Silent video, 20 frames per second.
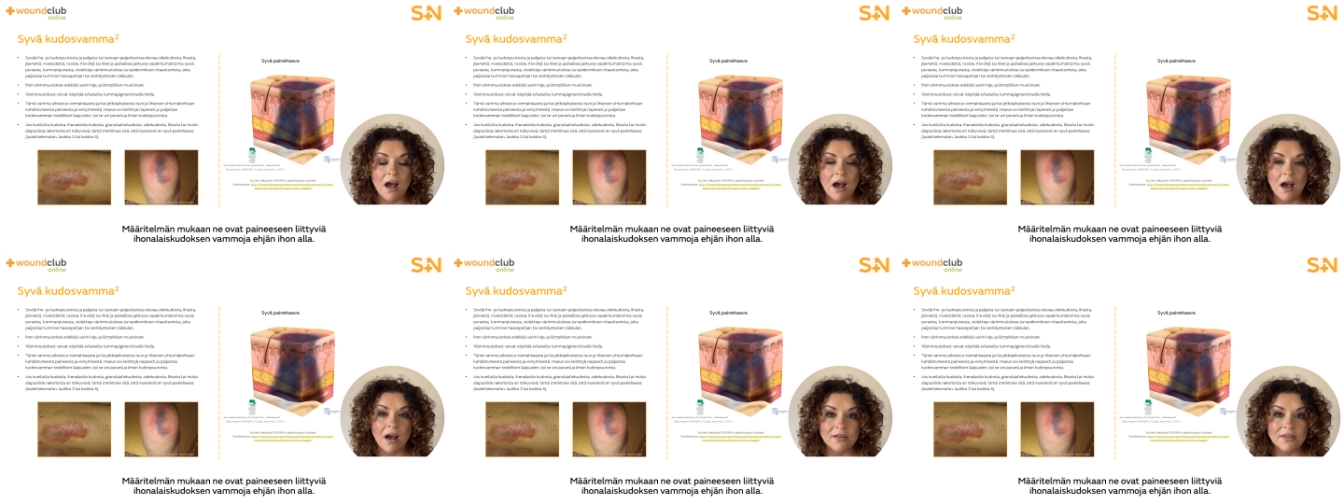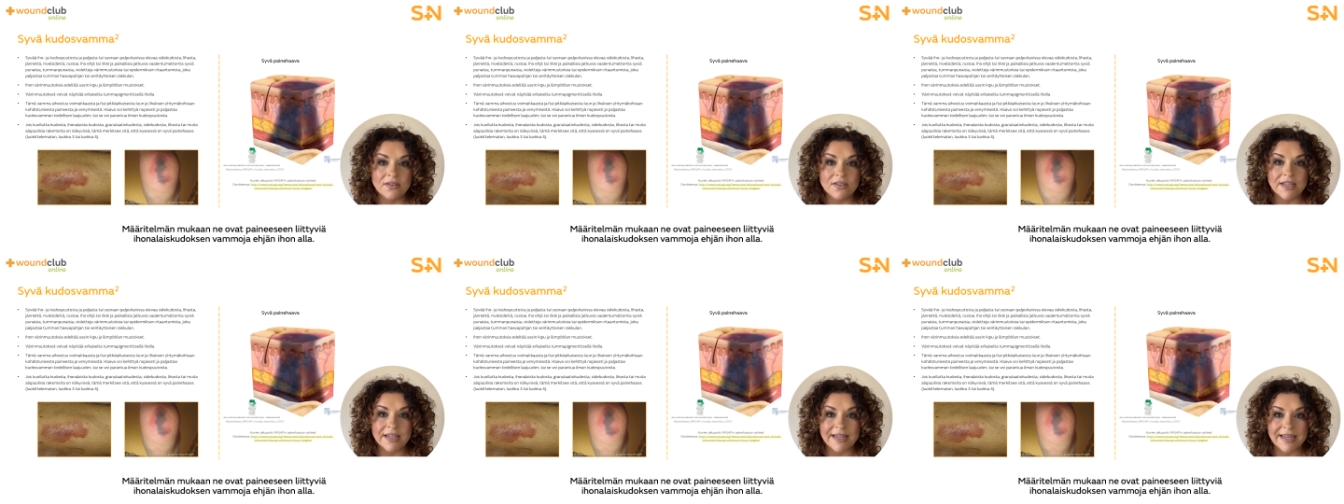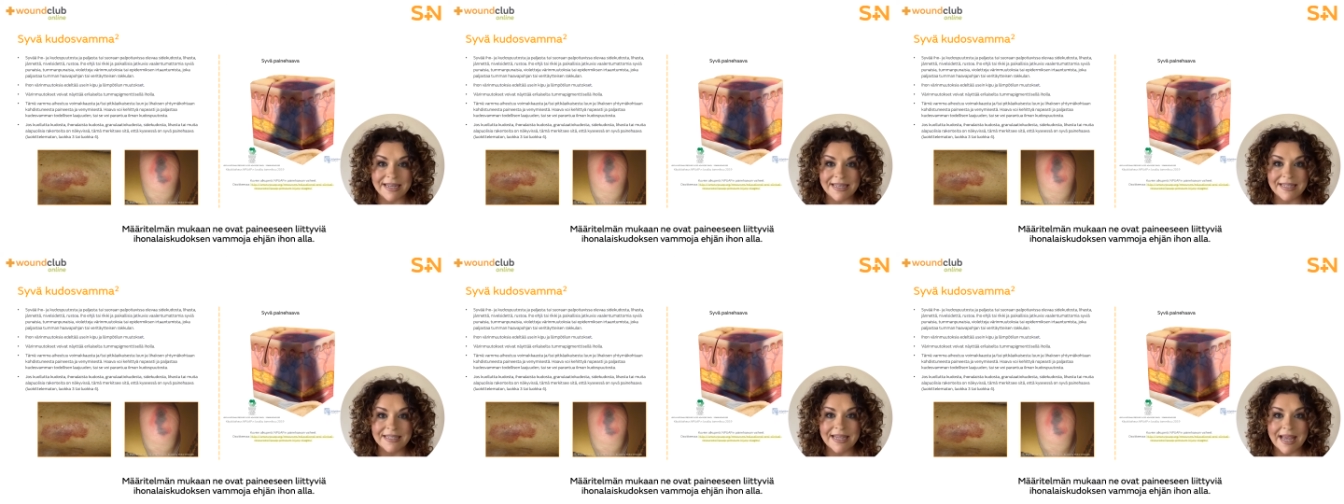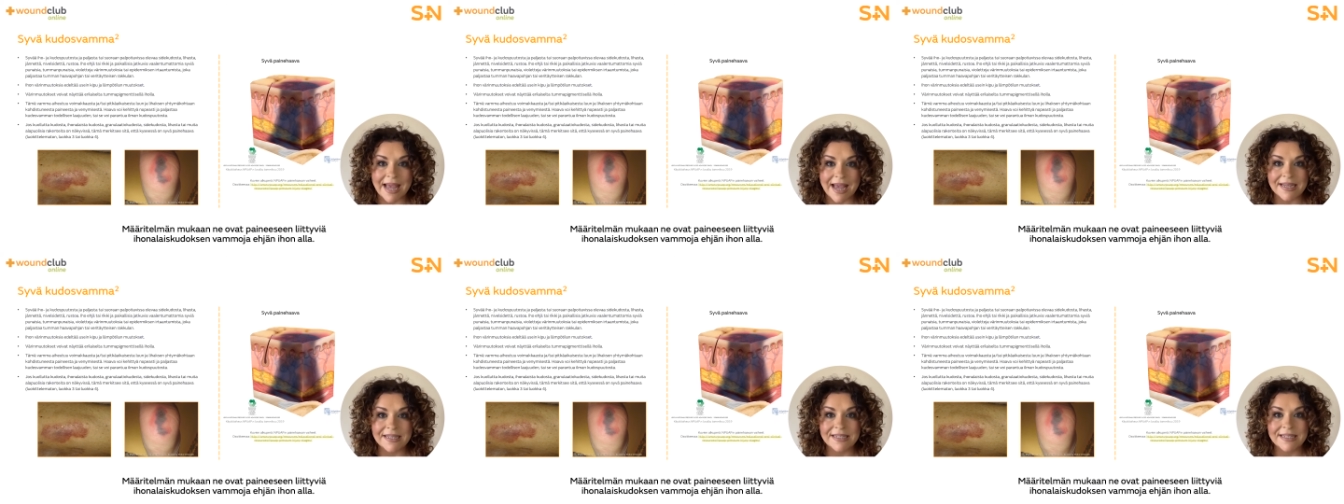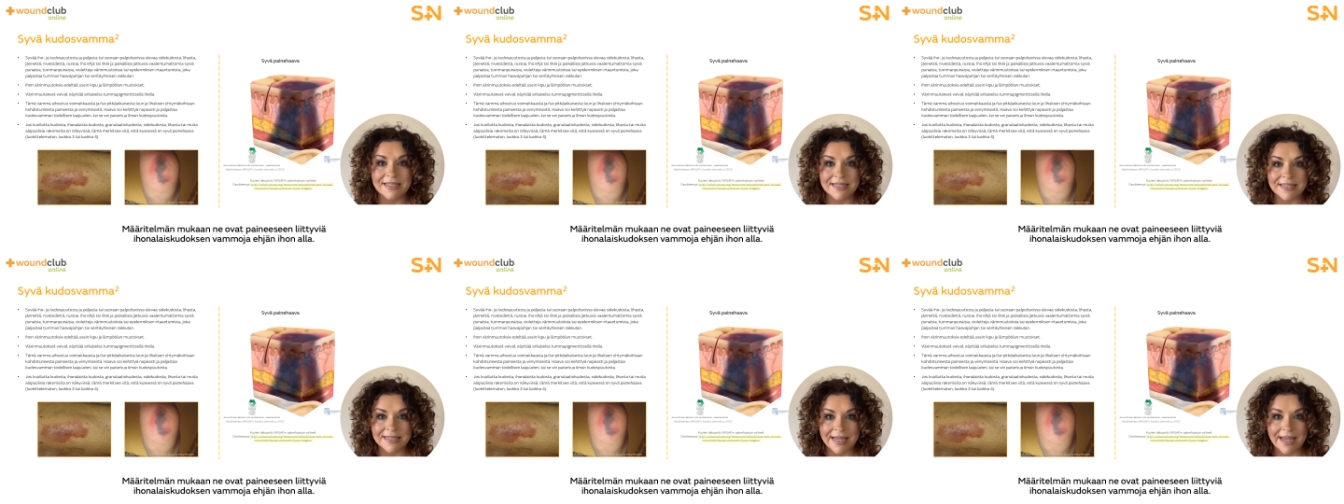under intact
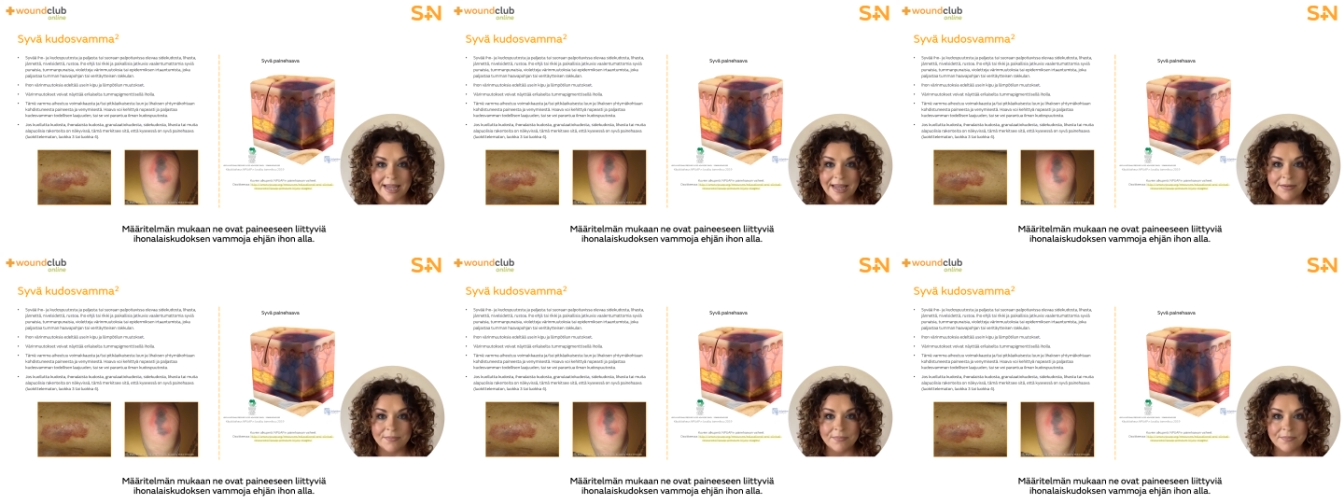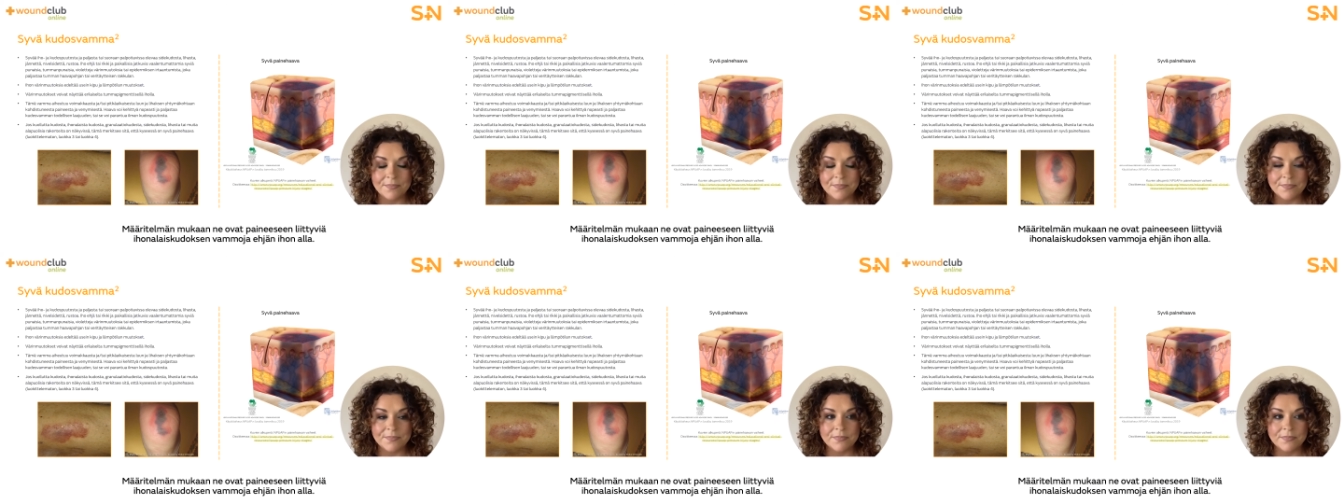skin.